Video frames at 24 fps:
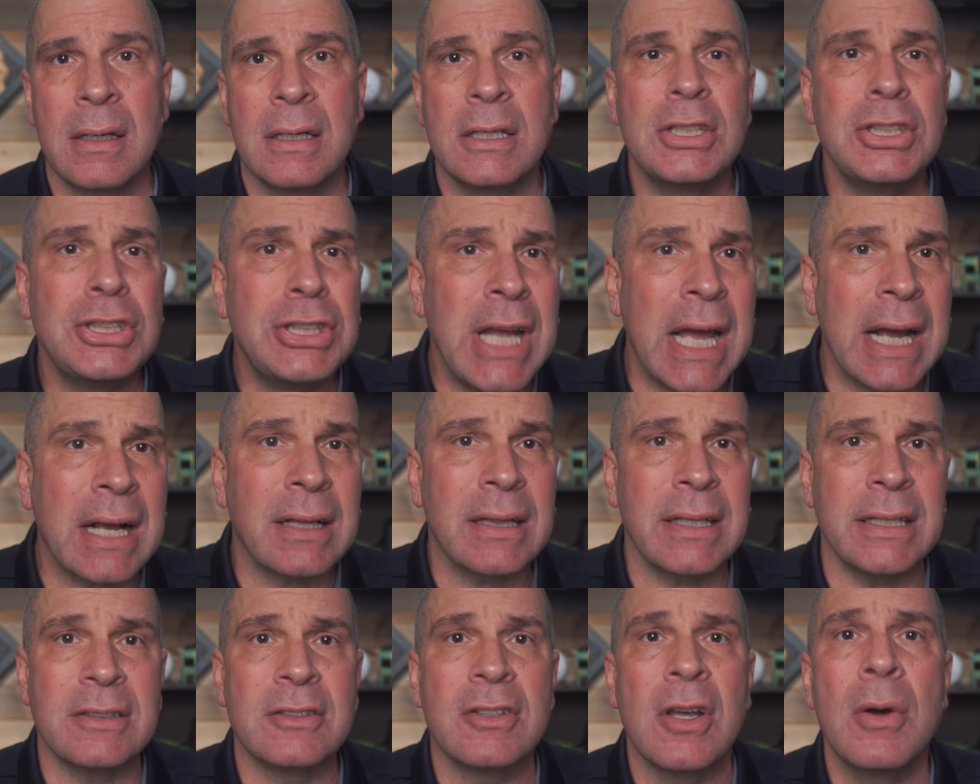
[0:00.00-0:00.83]

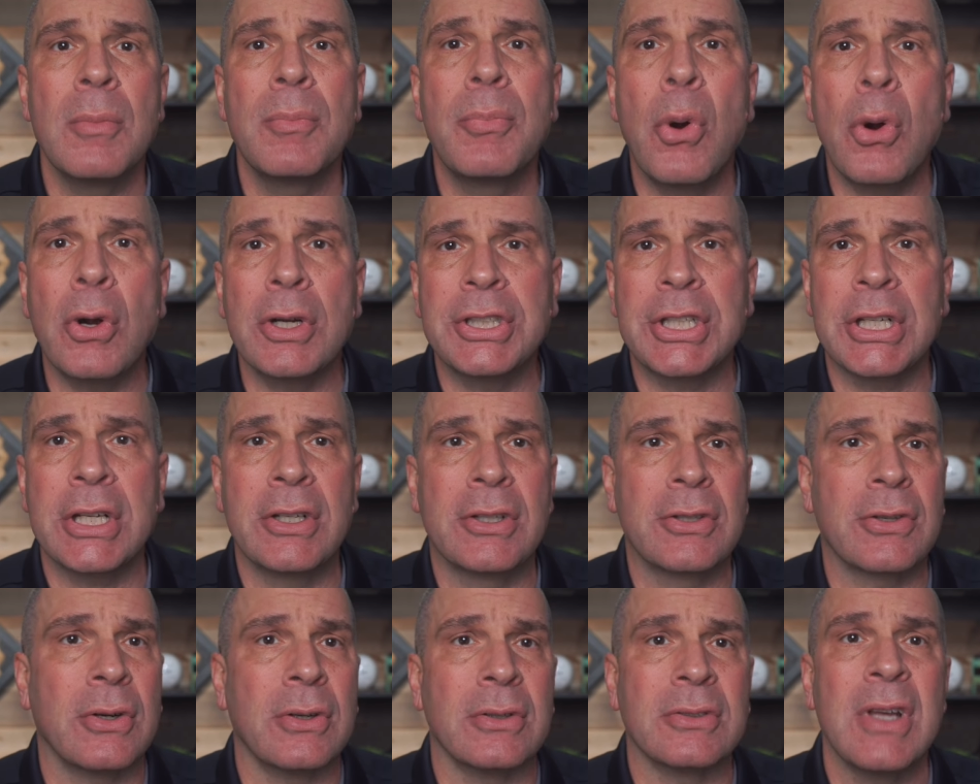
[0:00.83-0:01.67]
Checklists, portion
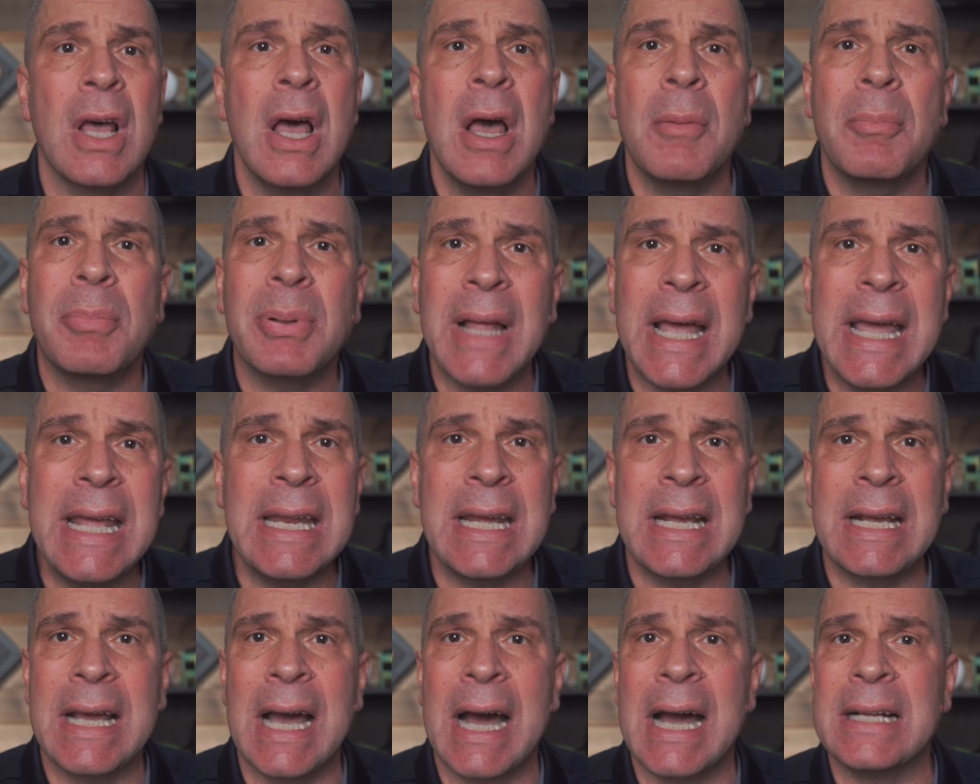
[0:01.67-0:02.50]
controls,
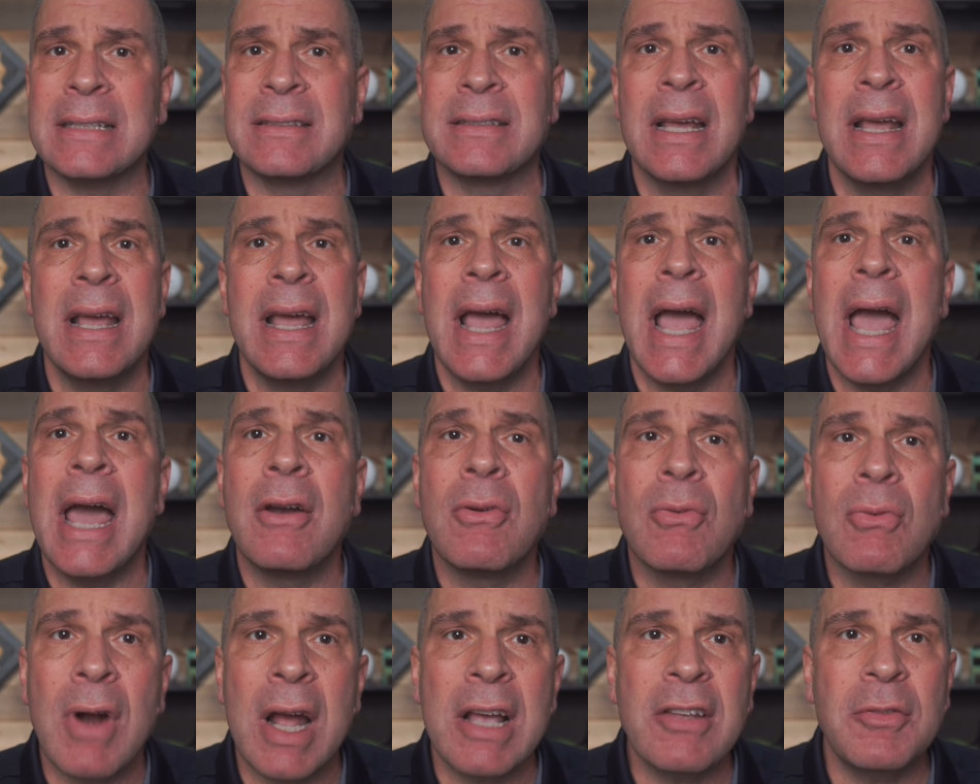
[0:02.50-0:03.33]
plating guides,
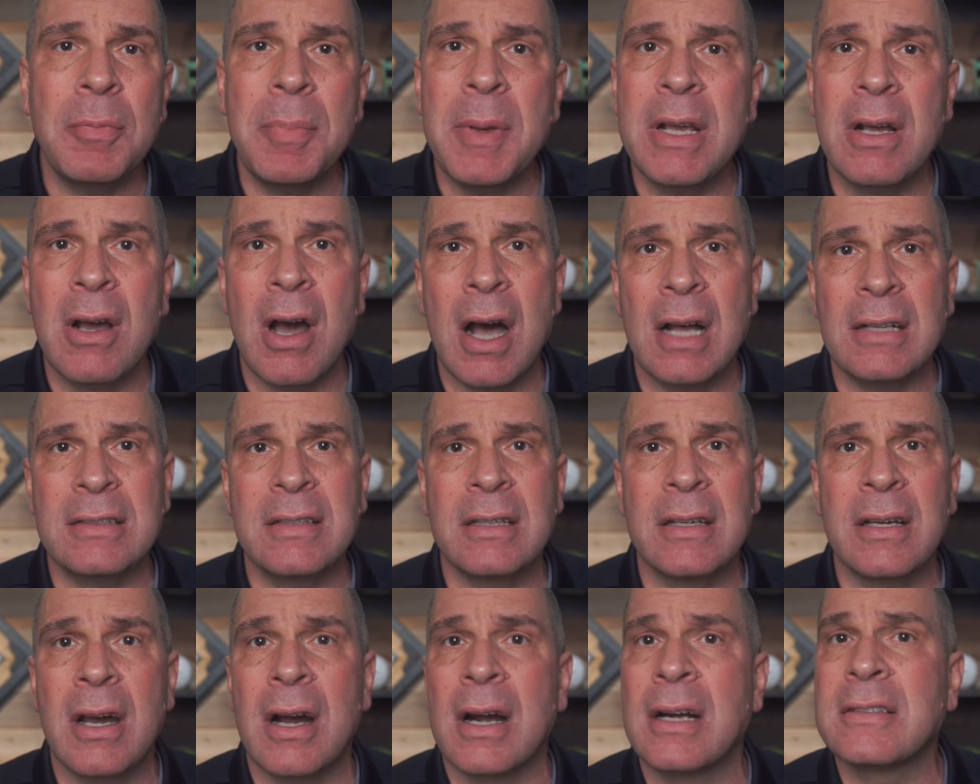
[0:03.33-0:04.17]
and recipe
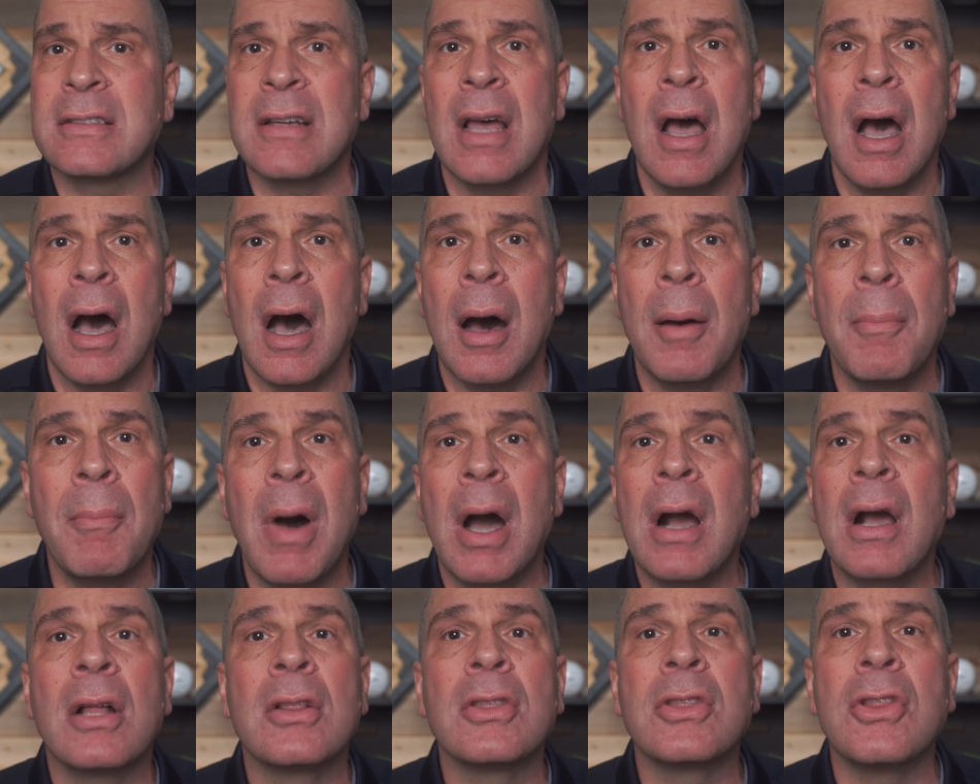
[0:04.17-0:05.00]
costing cards
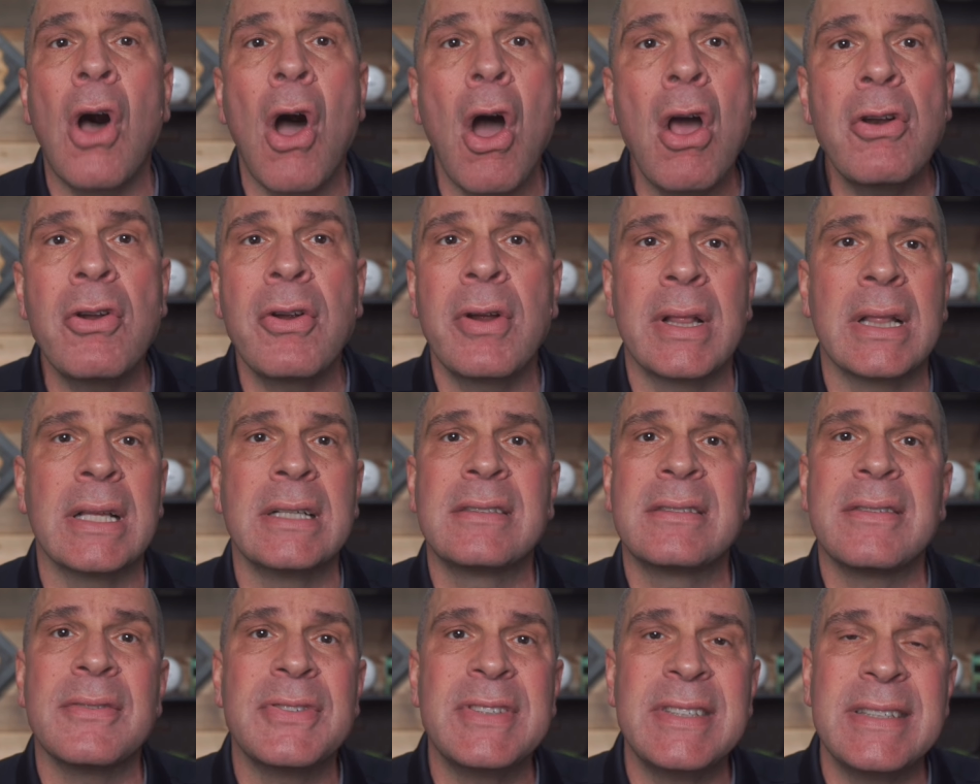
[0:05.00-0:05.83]
among a laundry
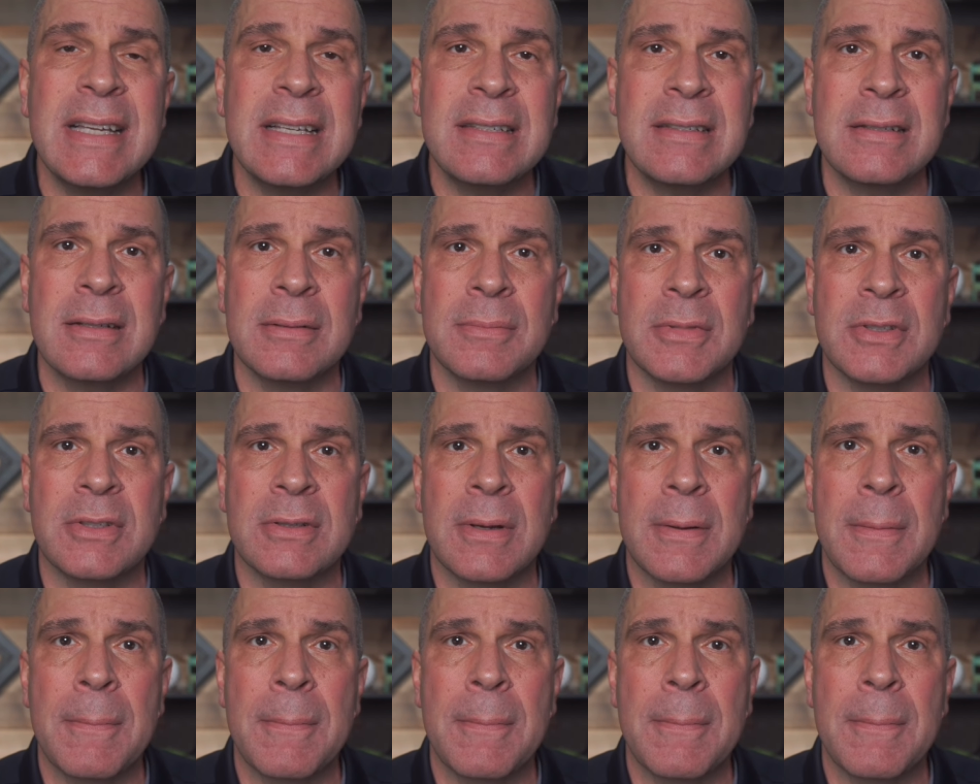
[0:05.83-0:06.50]
list of systems.